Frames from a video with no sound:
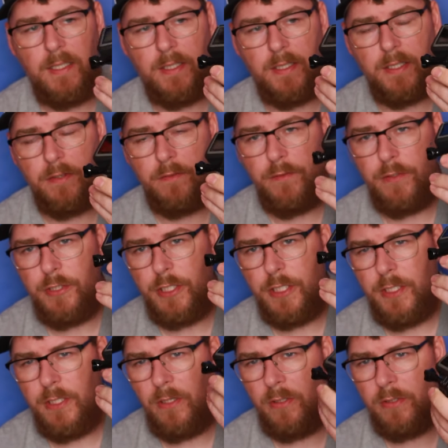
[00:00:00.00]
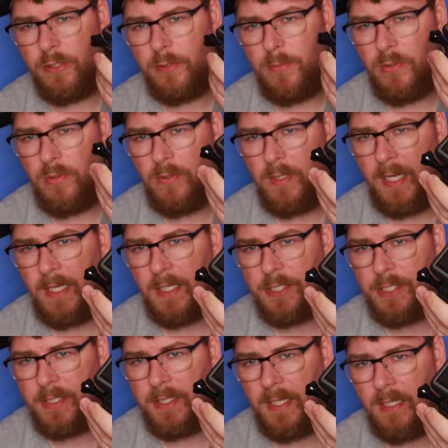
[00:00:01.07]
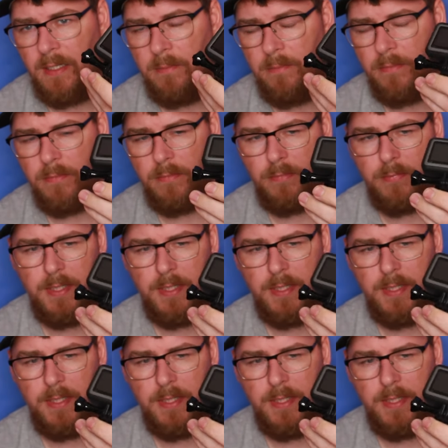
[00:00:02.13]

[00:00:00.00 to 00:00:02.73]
the Fuji Osmo Action Cam.